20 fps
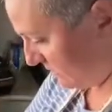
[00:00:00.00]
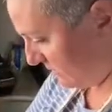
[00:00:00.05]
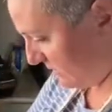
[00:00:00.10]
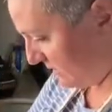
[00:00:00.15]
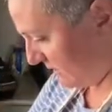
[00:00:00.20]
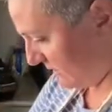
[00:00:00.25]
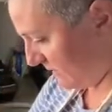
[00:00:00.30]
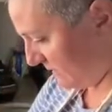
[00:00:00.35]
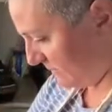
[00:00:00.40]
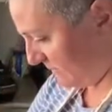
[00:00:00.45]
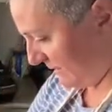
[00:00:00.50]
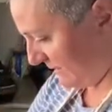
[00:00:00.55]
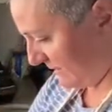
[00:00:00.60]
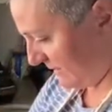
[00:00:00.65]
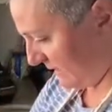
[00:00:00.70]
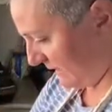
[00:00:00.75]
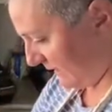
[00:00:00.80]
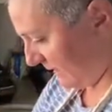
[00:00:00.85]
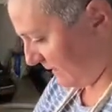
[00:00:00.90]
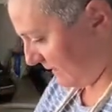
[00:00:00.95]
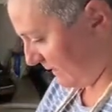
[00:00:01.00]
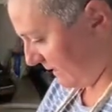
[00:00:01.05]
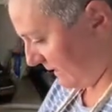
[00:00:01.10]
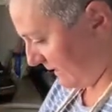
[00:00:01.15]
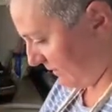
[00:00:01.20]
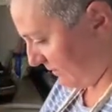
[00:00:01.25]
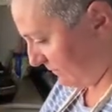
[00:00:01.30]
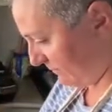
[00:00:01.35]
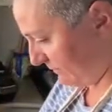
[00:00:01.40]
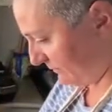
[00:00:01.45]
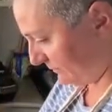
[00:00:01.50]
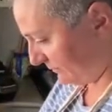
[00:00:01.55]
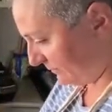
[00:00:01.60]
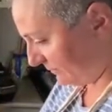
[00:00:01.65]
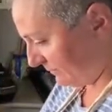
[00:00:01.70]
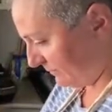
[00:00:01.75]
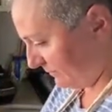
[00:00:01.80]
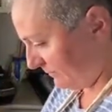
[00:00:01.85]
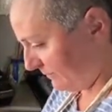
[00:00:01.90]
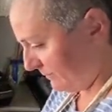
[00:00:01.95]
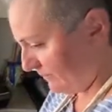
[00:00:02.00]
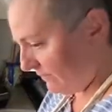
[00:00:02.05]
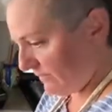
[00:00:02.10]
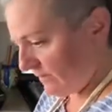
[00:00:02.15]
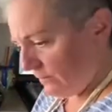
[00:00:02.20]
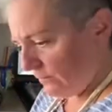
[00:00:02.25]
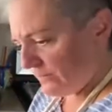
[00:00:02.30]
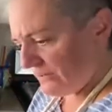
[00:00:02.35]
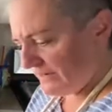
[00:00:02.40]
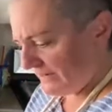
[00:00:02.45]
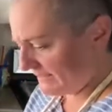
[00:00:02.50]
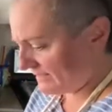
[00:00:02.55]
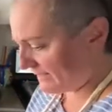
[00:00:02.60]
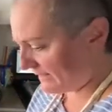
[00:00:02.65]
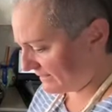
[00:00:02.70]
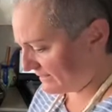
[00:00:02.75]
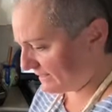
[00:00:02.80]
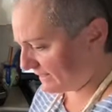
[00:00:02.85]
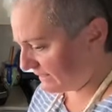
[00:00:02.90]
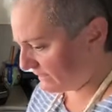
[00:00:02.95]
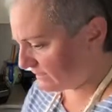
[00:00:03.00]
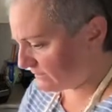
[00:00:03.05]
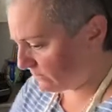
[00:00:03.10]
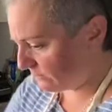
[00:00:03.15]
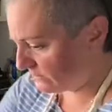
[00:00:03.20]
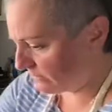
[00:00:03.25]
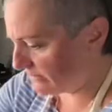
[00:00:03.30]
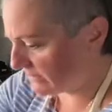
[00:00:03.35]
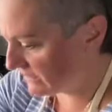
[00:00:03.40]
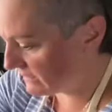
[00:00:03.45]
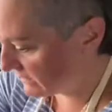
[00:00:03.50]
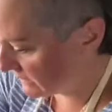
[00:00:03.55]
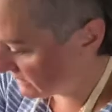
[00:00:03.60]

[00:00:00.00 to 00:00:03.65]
this is my second layer. What did I say? 6? We're gonna make 6